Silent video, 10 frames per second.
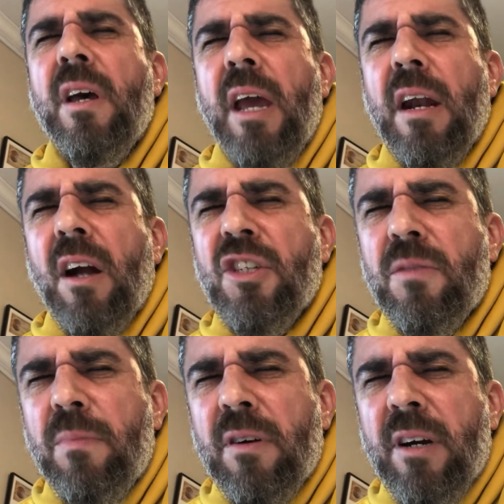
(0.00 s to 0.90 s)
in our
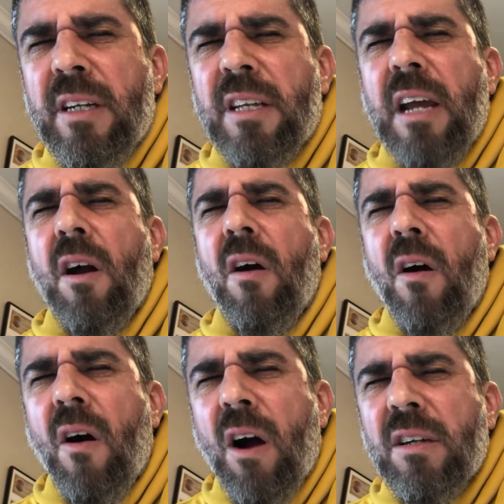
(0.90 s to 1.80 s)
spirits, in our
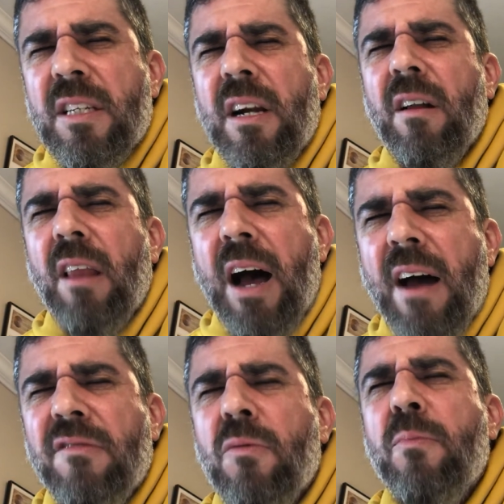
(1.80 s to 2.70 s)
hearts, in our
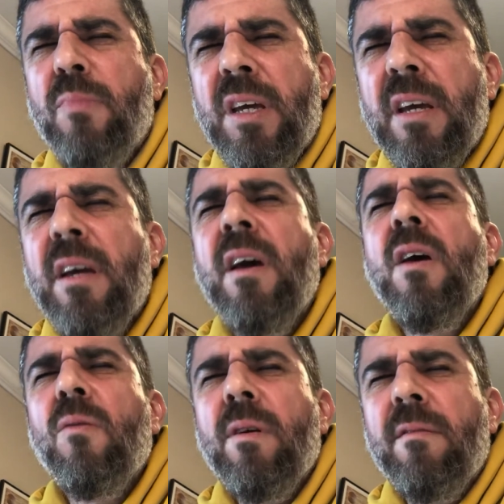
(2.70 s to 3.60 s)
lives would be
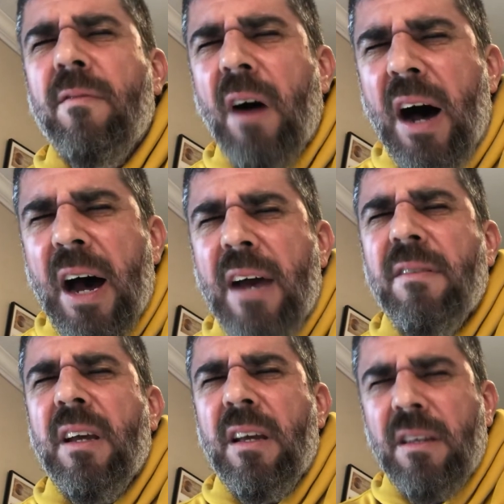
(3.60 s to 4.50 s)

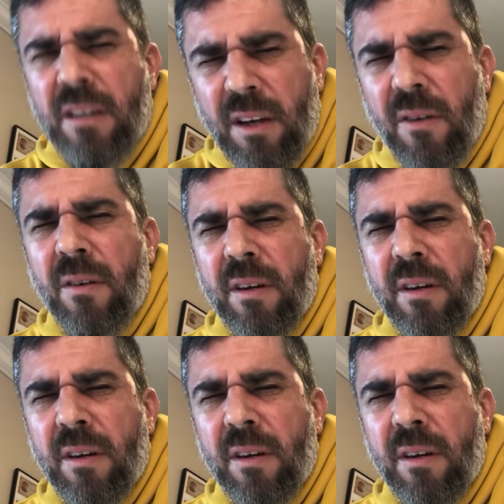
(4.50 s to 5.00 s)
revived in you.